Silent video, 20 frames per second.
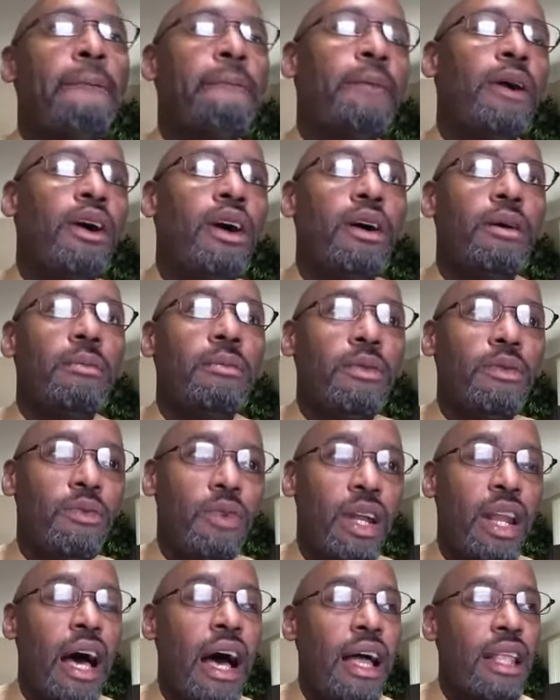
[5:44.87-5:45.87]
Um,
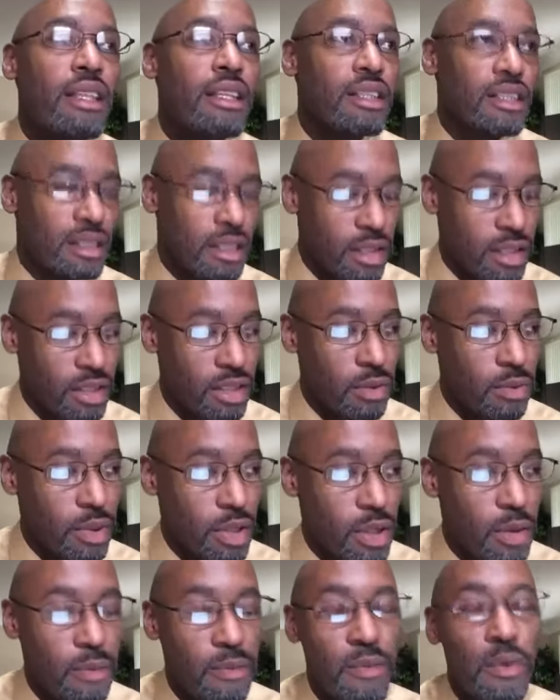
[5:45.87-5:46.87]
when I looked into what
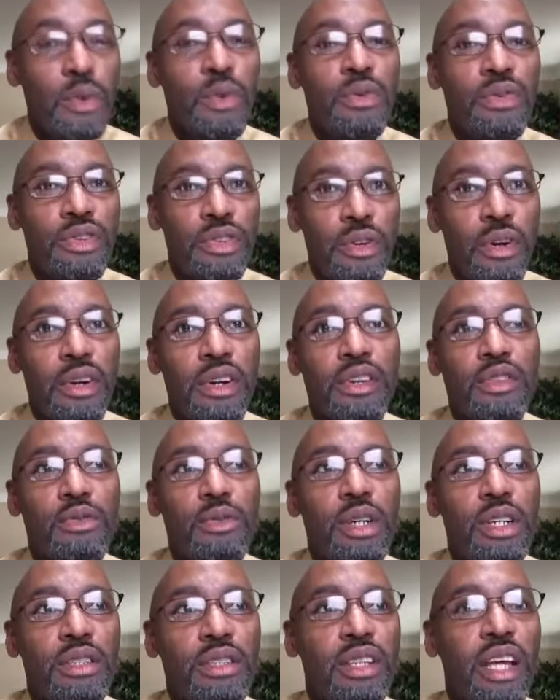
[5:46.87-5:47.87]
the food shortage
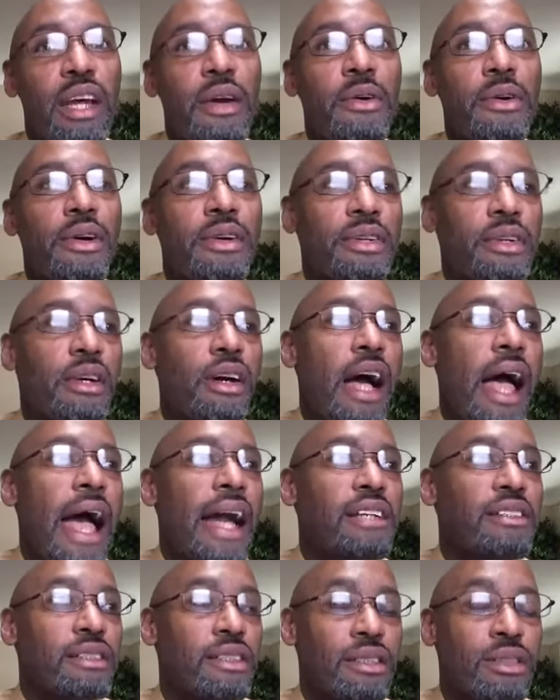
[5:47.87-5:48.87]
was, they were
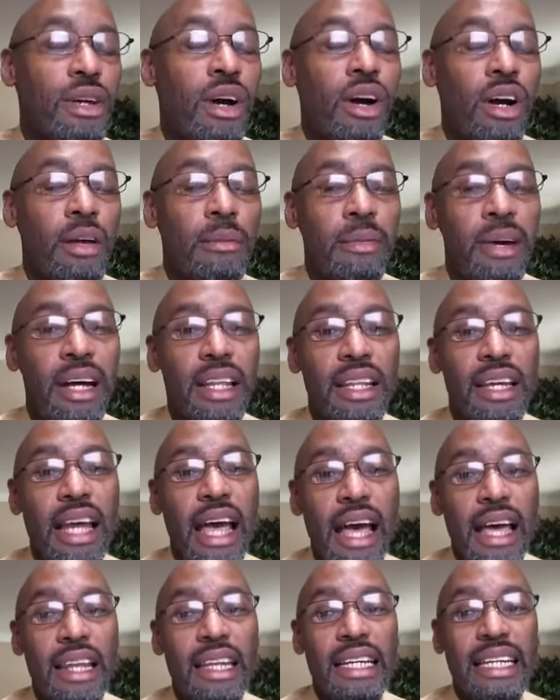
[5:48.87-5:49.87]
actually talking about they
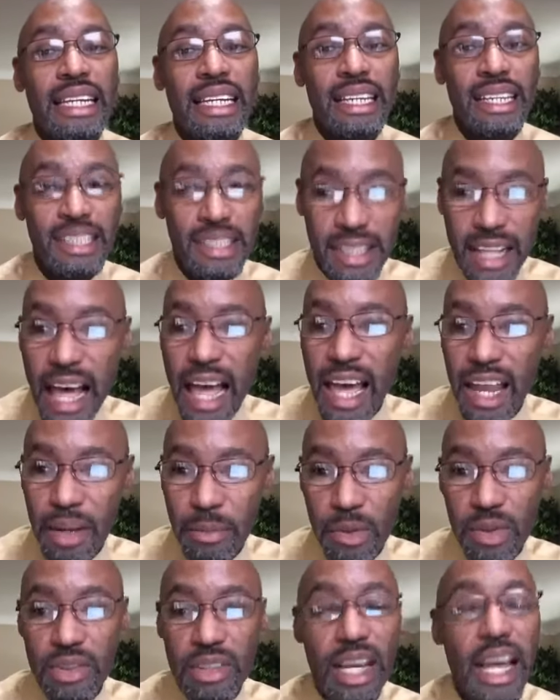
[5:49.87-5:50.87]
had to kill
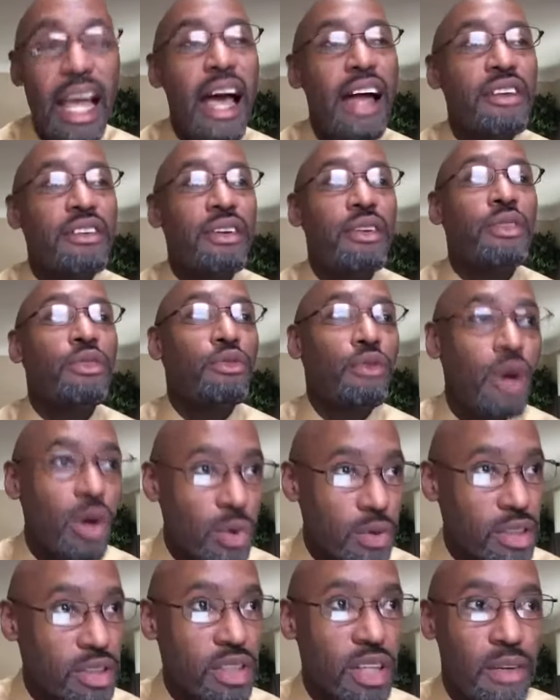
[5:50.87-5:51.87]
animals. They had to throw
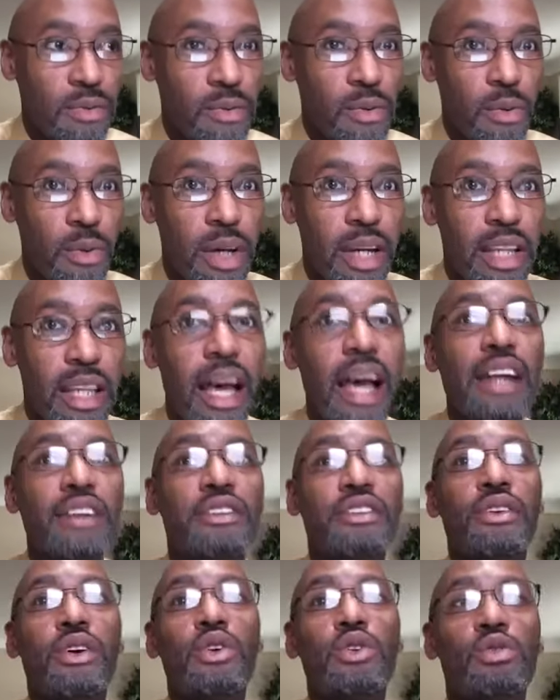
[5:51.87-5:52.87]
stuff away. That
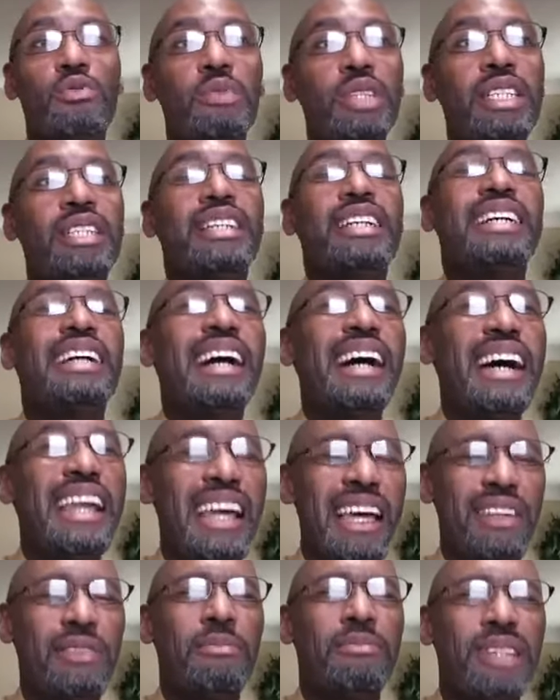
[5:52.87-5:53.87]
shows me that God
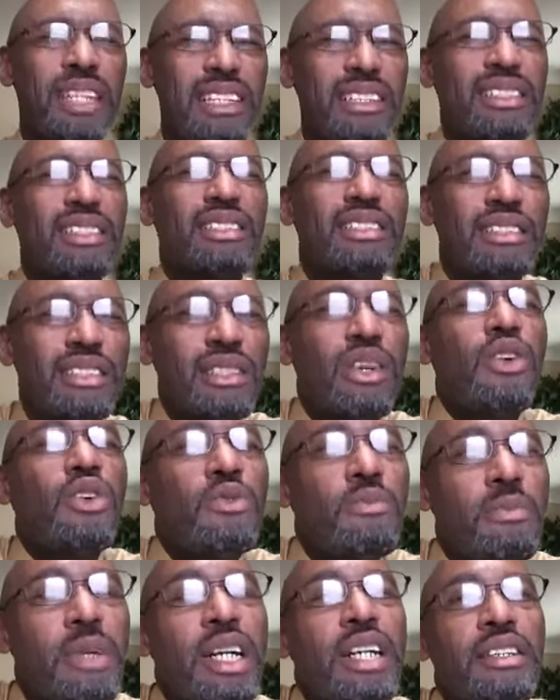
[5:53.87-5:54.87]
has blessed us so
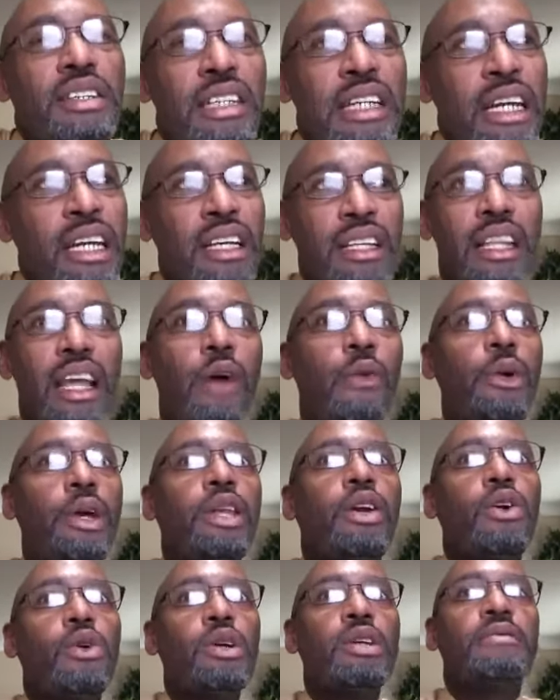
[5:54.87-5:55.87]
much that we
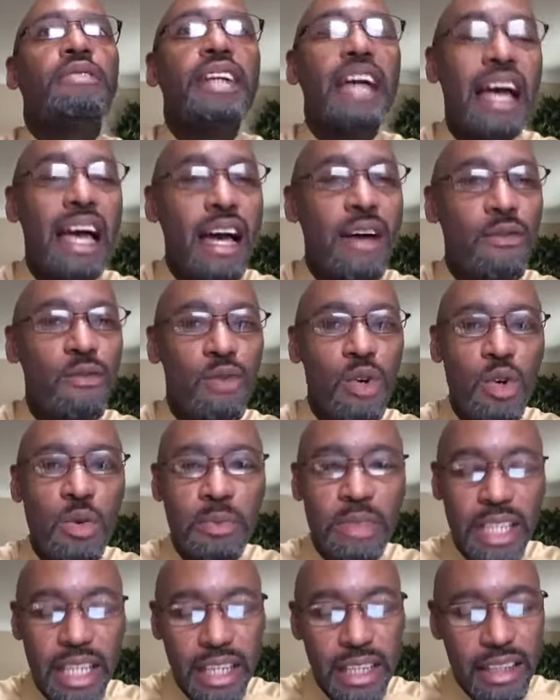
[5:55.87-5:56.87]
don't even have room
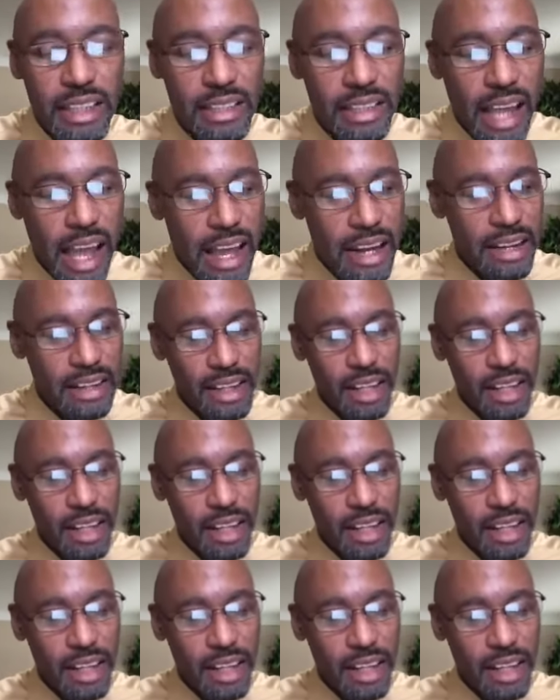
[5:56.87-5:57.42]
to contain it.